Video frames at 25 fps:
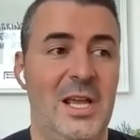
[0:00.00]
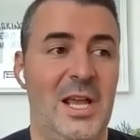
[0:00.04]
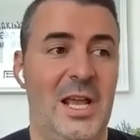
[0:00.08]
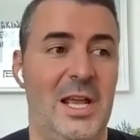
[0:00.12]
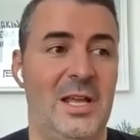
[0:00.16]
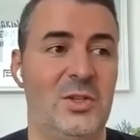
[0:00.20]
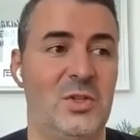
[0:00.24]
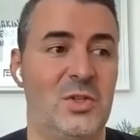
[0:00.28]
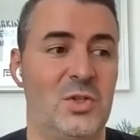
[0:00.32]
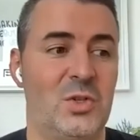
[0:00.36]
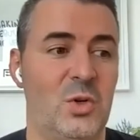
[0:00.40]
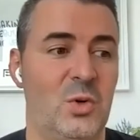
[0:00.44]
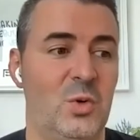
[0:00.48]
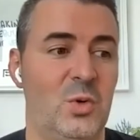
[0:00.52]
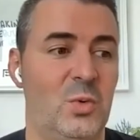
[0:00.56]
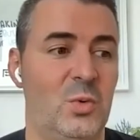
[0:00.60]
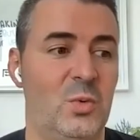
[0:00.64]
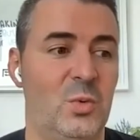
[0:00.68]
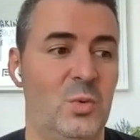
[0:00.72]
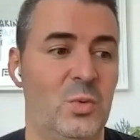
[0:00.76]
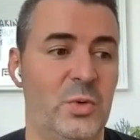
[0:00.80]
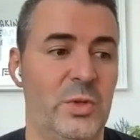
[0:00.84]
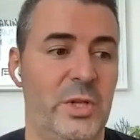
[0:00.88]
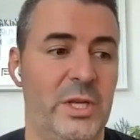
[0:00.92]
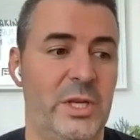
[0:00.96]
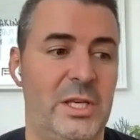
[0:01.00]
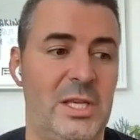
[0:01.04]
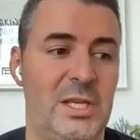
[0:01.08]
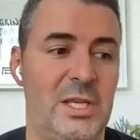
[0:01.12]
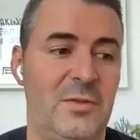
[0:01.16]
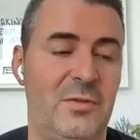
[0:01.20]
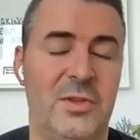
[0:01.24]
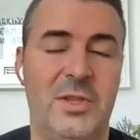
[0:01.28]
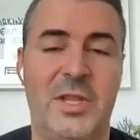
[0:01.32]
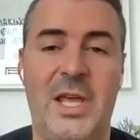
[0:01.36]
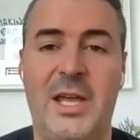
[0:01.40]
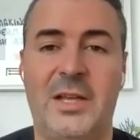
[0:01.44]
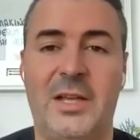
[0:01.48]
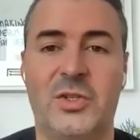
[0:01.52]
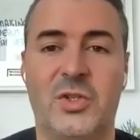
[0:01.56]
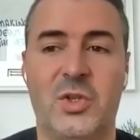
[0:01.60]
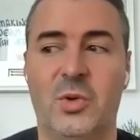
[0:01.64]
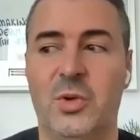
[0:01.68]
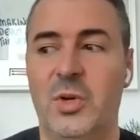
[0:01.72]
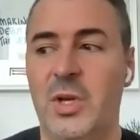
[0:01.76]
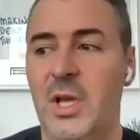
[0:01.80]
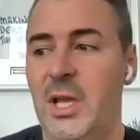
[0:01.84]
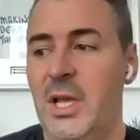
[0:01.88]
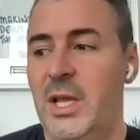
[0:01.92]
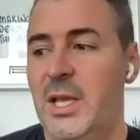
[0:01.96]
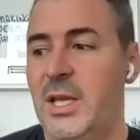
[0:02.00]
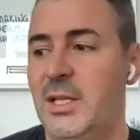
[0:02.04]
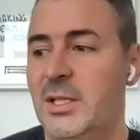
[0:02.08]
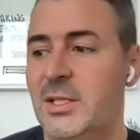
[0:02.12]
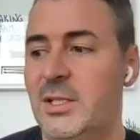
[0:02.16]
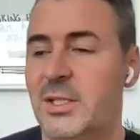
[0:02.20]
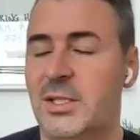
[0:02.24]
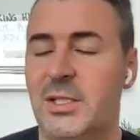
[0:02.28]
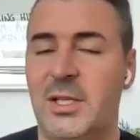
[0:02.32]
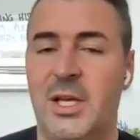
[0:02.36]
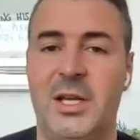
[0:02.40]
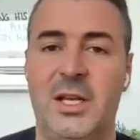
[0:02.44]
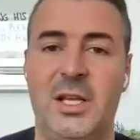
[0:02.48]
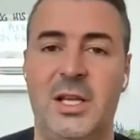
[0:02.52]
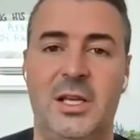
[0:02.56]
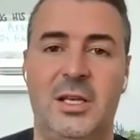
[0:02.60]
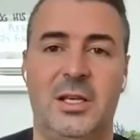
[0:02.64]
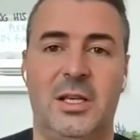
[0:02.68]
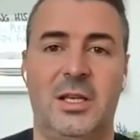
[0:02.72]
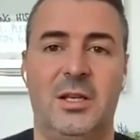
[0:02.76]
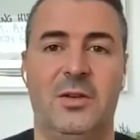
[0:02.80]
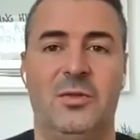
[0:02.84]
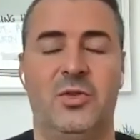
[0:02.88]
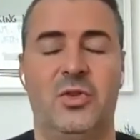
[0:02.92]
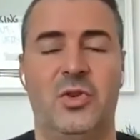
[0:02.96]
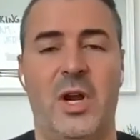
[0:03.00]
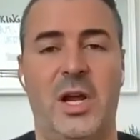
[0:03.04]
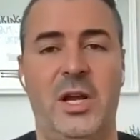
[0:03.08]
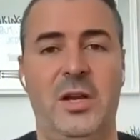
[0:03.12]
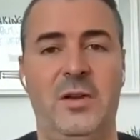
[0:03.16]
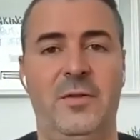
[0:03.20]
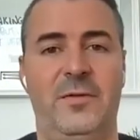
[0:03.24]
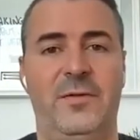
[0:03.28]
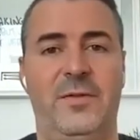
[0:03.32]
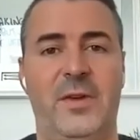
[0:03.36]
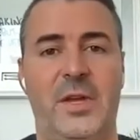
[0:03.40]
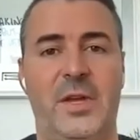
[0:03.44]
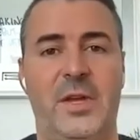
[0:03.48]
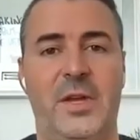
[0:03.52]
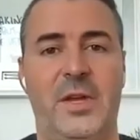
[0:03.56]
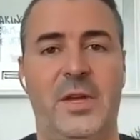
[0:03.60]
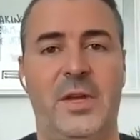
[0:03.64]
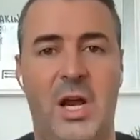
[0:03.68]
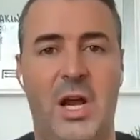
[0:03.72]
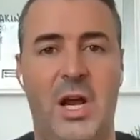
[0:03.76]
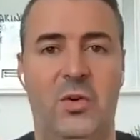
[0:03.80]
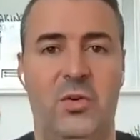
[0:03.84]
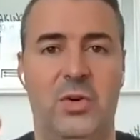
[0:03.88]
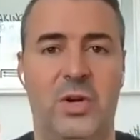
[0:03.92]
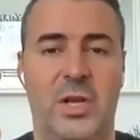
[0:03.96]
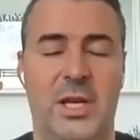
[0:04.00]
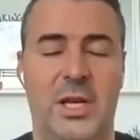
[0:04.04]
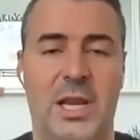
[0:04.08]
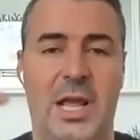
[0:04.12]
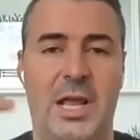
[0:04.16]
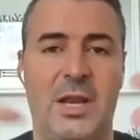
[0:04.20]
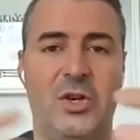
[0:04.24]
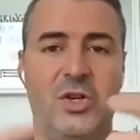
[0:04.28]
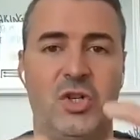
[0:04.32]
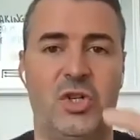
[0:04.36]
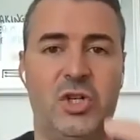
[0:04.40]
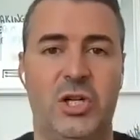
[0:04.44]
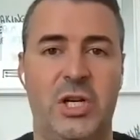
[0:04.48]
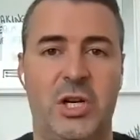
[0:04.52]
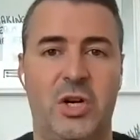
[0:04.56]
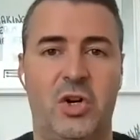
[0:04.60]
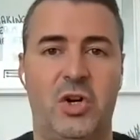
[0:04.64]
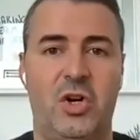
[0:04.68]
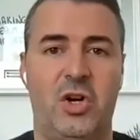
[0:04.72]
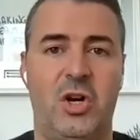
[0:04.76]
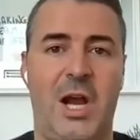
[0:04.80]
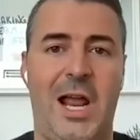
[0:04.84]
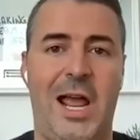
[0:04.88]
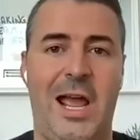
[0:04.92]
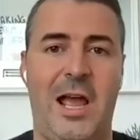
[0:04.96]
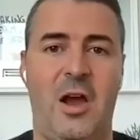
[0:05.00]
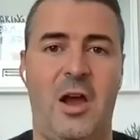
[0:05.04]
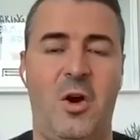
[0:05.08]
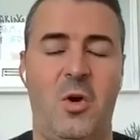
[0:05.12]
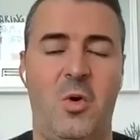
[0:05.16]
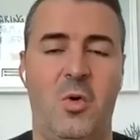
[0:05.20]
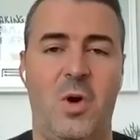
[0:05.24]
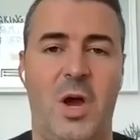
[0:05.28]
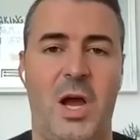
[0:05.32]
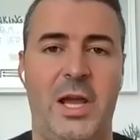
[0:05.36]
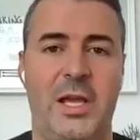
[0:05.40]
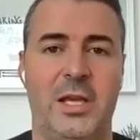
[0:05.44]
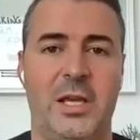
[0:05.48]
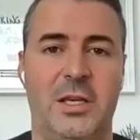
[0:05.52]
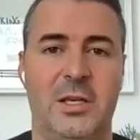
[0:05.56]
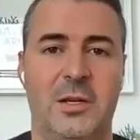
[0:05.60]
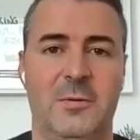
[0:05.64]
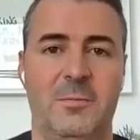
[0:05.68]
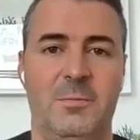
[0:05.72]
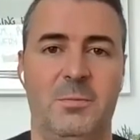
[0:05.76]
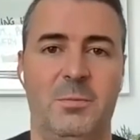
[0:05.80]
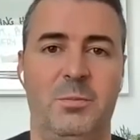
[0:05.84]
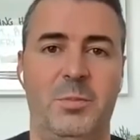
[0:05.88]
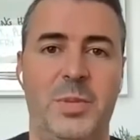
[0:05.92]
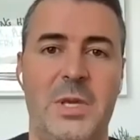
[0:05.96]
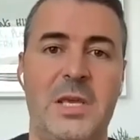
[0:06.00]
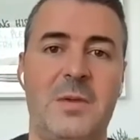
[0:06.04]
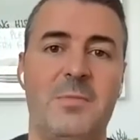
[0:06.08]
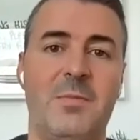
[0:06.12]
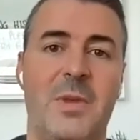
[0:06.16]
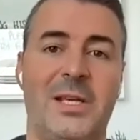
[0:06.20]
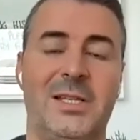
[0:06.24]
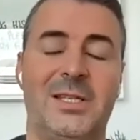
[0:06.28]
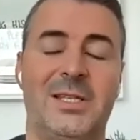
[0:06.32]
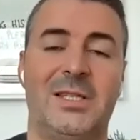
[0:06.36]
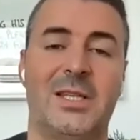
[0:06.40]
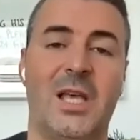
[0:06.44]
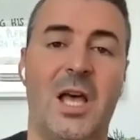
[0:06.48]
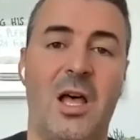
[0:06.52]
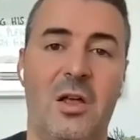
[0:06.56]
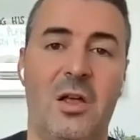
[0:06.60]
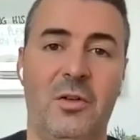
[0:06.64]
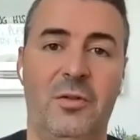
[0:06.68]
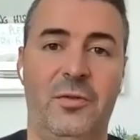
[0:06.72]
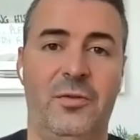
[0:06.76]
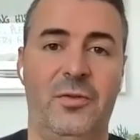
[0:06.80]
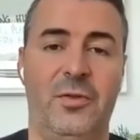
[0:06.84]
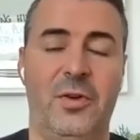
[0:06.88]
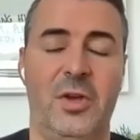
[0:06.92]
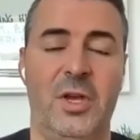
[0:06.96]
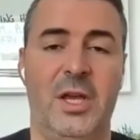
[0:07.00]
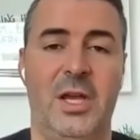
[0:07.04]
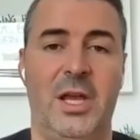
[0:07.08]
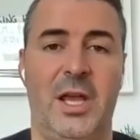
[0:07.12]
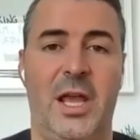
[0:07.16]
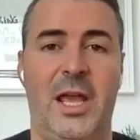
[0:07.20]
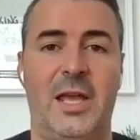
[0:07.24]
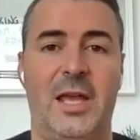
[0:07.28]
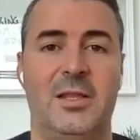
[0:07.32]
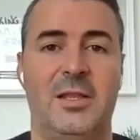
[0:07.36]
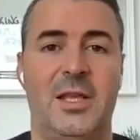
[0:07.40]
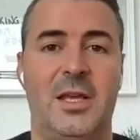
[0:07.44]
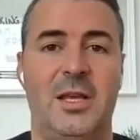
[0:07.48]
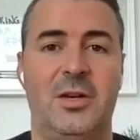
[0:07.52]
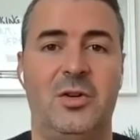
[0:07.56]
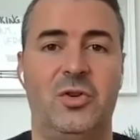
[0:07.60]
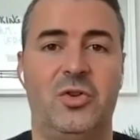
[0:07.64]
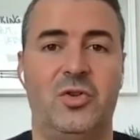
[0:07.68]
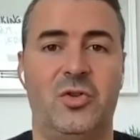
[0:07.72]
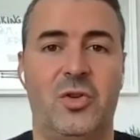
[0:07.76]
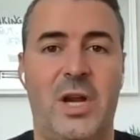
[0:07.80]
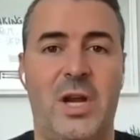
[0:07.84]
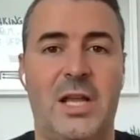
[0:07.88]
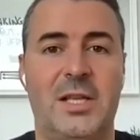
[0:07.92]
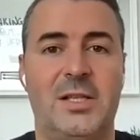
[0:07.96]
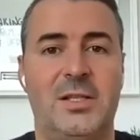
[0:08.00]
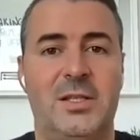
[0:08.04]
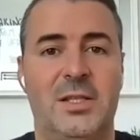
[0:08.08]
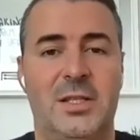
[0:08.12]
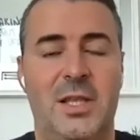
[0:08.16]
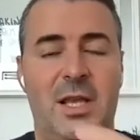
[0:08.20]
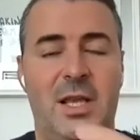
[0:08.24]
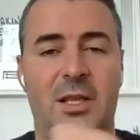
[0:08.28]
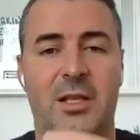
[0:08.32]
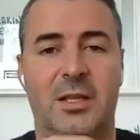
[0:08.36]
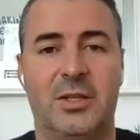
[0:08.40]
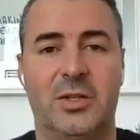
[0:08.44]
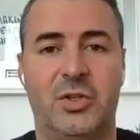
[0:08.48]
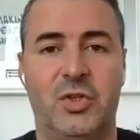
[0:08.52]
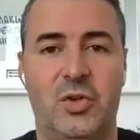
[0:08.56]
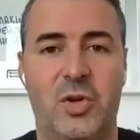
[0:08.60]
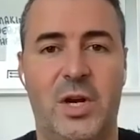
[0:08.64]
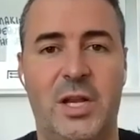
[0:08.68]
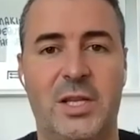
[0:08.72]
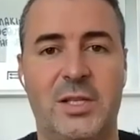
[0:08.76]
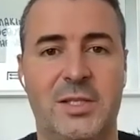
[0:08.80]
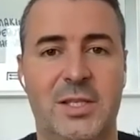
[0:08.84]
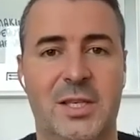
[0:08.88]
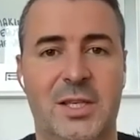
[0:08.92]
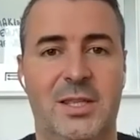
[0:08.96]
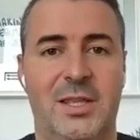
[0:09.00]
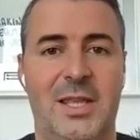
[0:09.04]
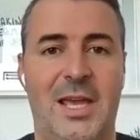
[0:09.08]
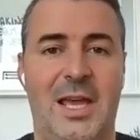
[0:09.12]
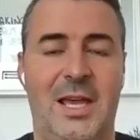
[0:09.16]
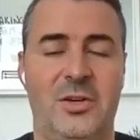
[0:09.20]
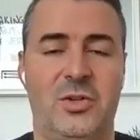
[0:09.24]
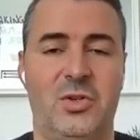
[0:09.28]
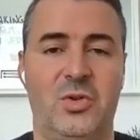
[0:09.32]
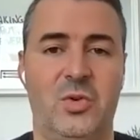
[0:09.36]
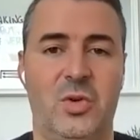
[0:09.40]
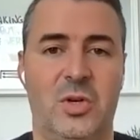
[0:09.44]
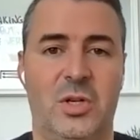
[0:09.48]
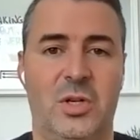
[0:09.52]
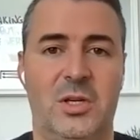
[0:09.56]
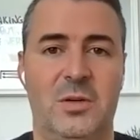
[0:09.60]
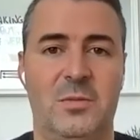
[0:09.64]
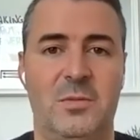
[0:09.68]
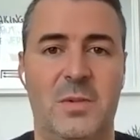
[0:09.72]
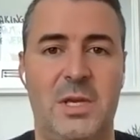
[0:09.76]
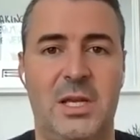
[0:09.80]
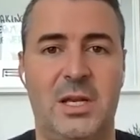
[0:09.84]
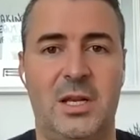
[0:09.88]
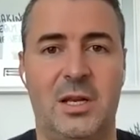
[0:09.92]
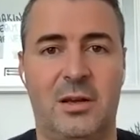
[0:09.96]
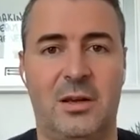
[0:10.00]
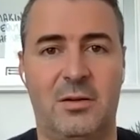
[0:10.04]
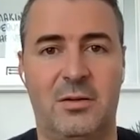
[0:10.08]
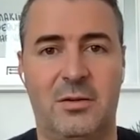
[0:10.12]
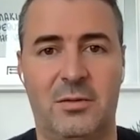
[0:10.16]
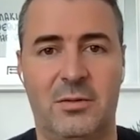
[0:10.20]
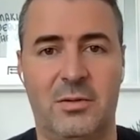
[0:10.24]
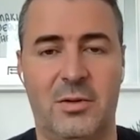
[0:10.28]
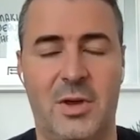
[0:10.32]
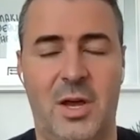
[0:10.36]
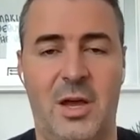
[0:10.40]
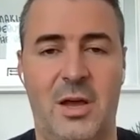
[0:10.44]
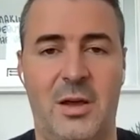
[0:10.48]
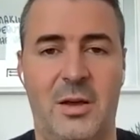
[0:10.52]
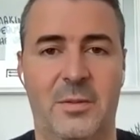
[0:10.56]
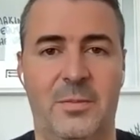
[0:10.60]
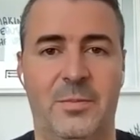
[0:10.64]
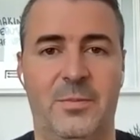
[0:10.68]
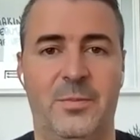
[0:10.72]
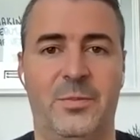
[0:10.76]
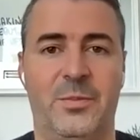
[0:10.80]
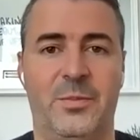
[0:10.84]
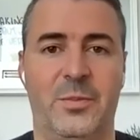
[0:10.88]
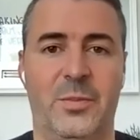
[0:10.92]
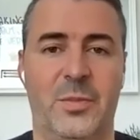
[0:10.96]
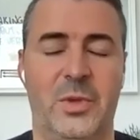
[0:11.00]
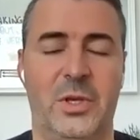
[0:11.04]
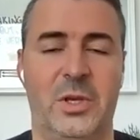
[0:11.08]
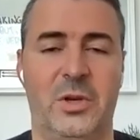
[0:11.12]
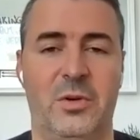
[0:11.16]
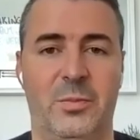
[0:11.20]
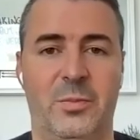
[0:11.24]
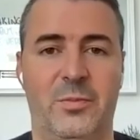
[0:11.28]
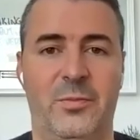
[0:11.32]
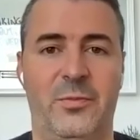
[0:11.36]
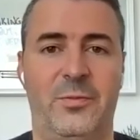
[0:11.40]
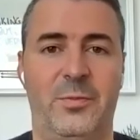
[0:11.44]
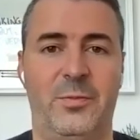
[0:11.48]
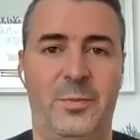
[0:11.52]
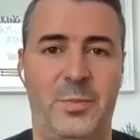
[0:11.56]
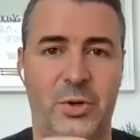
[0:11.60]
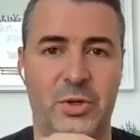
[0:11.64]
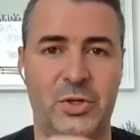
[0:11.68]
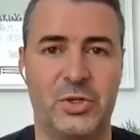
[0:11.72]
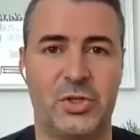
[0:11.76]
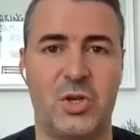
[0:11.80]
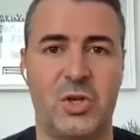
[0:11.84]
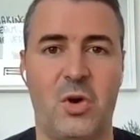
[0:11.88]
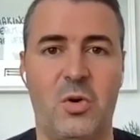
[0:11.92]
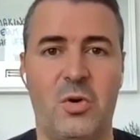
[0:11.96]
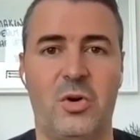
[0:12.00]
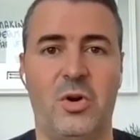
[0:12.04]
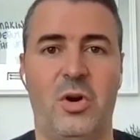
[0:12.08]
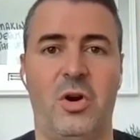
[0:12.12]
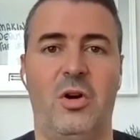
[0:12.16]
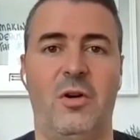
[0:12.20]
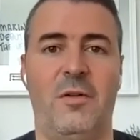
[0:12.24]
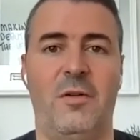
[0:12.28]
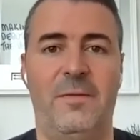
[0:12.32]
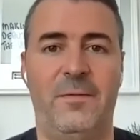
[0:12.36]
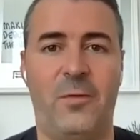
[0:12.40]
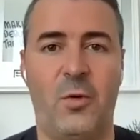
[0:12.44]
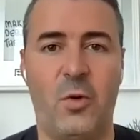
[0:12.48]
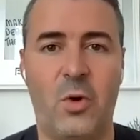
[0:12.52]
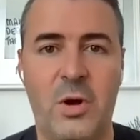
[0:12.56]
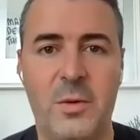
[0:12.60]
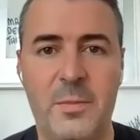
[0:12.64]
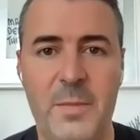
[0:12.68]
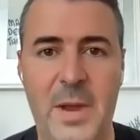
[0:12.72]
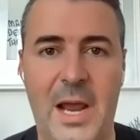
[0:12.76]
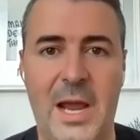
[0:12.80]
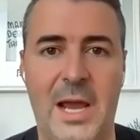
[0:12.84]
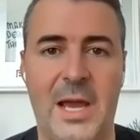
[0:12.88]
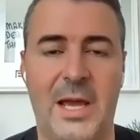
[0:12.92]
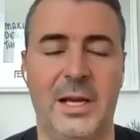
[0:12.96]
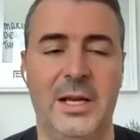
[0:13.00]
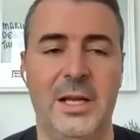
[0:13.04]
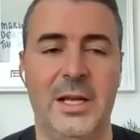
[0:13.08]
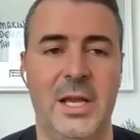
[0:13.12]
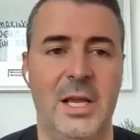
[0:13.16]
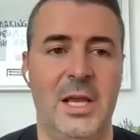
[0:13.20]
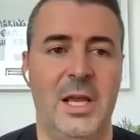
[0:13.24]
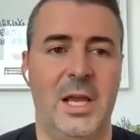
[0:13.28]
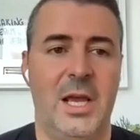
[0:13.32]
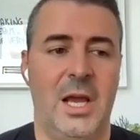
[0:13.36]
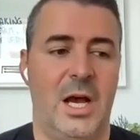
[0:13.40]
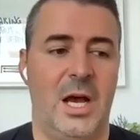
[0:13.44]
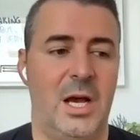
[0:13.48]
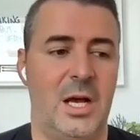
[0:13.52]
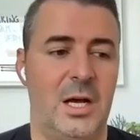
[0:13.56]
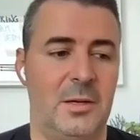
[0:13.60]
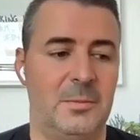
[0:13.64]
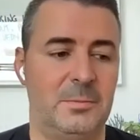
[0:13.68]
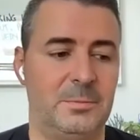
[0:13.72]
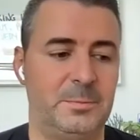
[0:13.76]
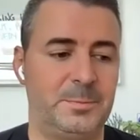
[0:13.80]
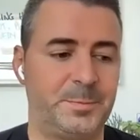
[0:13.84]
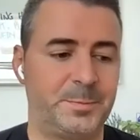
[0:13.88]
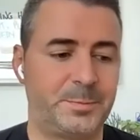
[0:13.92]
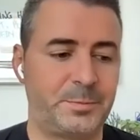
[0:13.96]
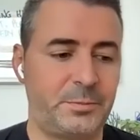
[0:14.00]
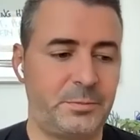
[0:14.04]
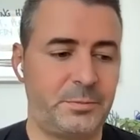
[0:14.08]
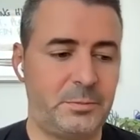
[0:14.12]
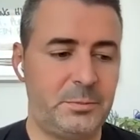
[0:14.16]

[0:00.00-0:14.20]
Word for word: And so, like, even that. So, in studying, in trying to figure out and engineer how I can be myself and then translate translate that to a comedic, uh, you know, persona or format, um,